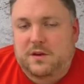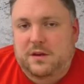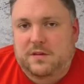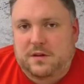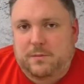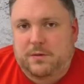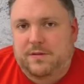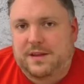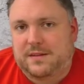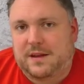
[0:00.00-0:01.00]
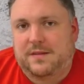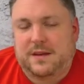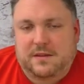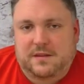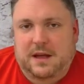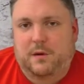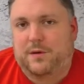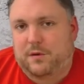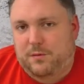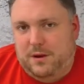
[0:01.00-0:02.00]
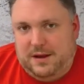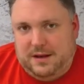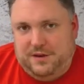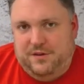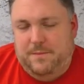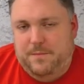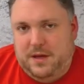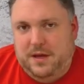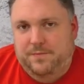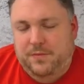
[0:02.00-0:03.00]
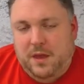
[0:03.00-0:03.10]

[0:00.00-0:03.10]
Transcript: good example of the Internet of Things and how vulnerable it can actually be.